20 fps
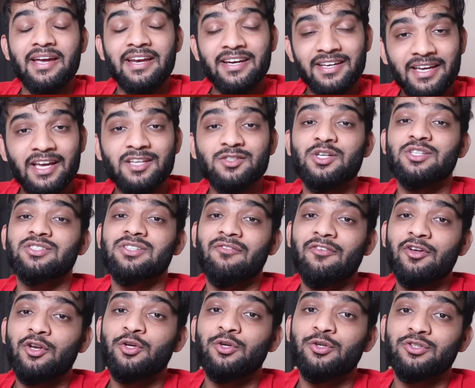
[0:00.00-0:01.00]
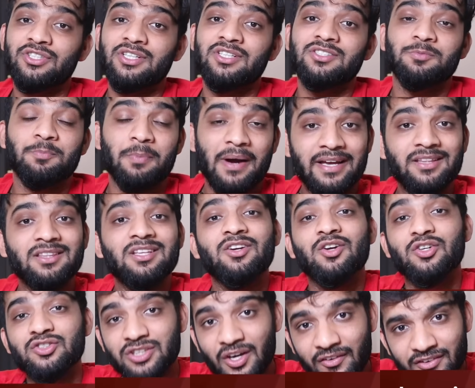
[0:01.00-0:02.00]
In case you're someone who uses
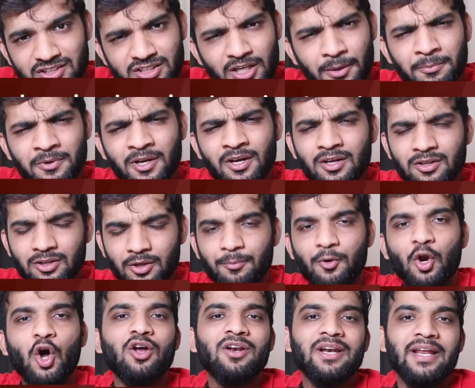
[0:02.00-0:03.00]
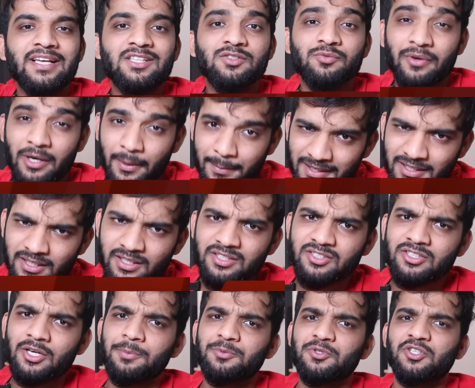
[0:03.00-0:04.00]
Python or JavaScript, the blog links will be in the
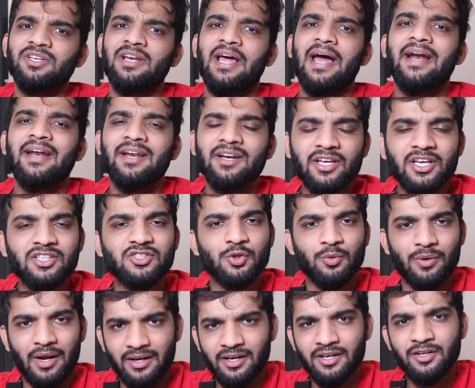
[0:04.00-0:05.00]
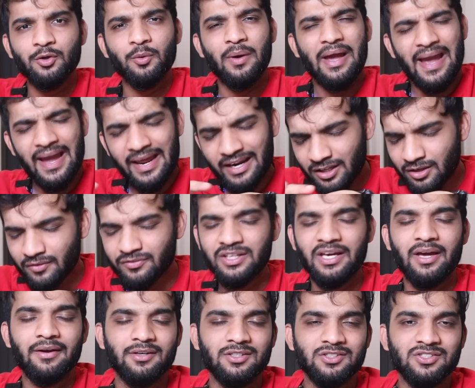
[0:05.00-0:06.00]
description. And in case you run into any of
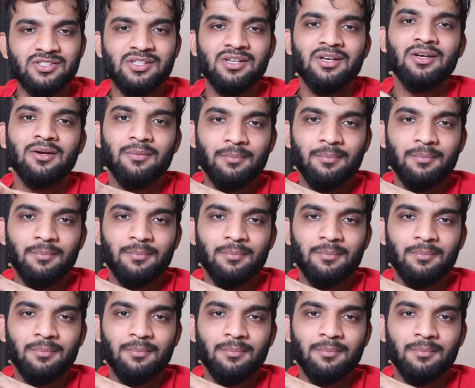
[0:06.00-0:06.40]
the errors,